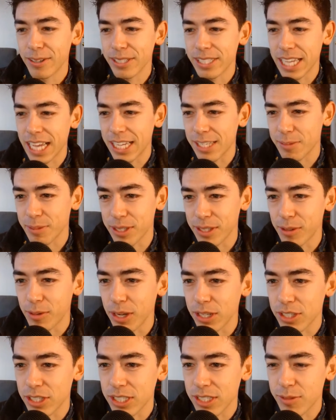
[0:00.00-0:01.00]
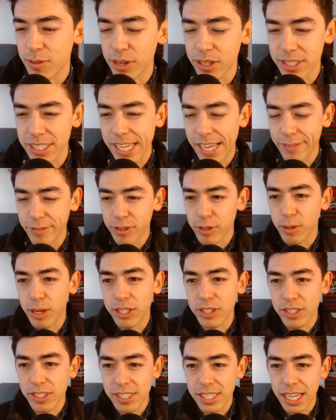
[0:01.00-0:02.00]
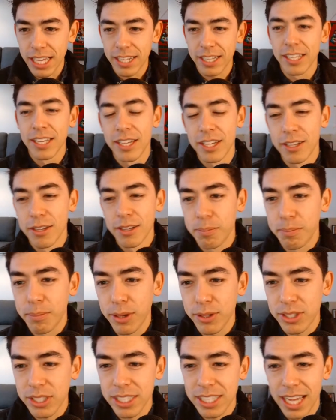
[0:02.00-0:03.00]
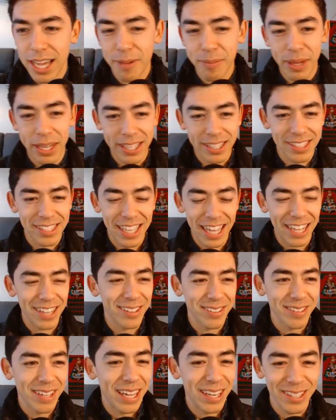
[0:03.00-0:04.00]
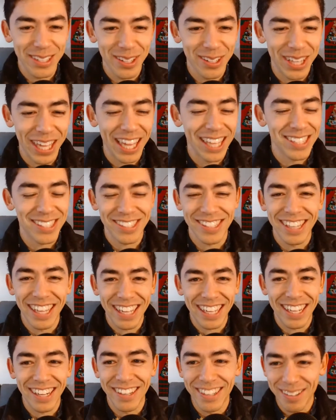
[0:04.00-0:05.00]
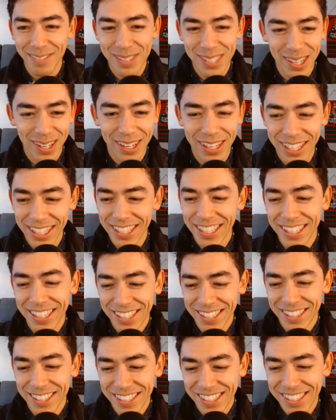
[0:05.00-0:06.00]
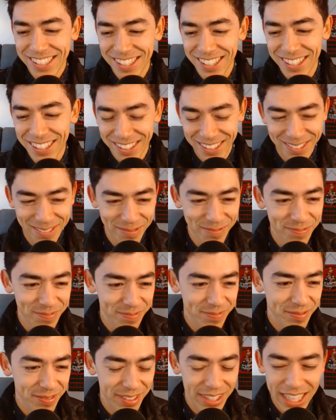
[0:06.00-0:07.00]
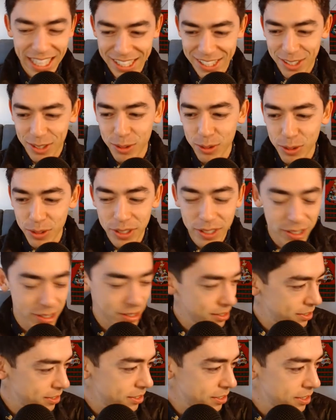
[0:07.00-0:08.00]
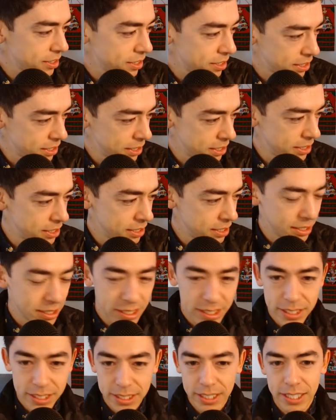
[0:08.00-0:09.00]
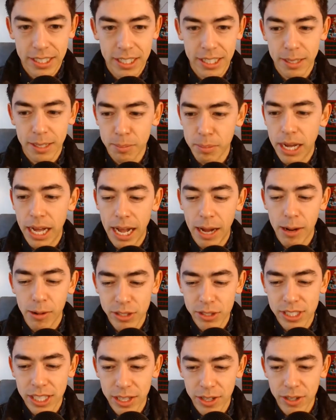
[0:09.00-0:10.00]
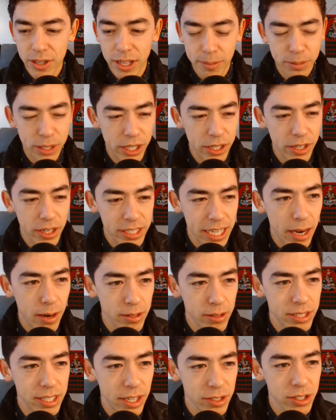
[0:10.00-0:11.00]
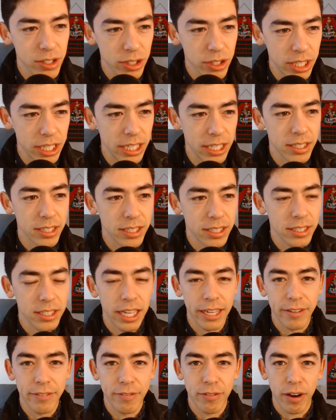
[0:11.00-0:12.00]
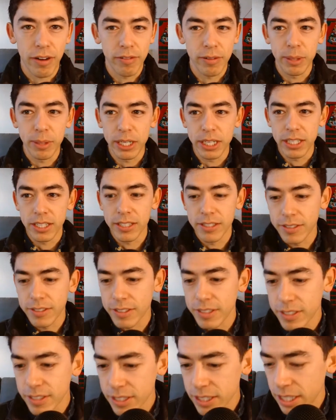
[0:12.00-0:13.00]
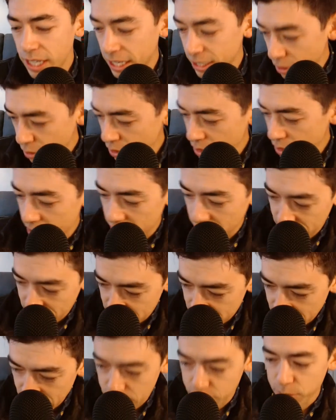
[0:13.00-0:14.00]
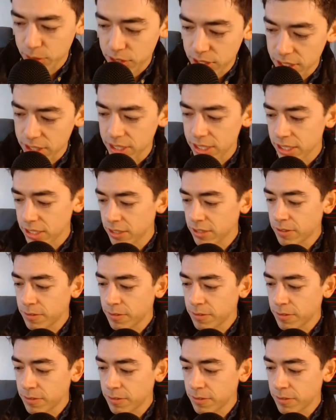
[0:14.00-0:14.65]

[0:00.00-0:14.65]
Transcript: always asks me questions, very insightful questions that most of the time I can say I don't I don't know the answer to that, Gary. I'm sorry. So that's cool. Um, how are sales? I'm curious. How are sales looking like for everybody? I know like it's textbook season.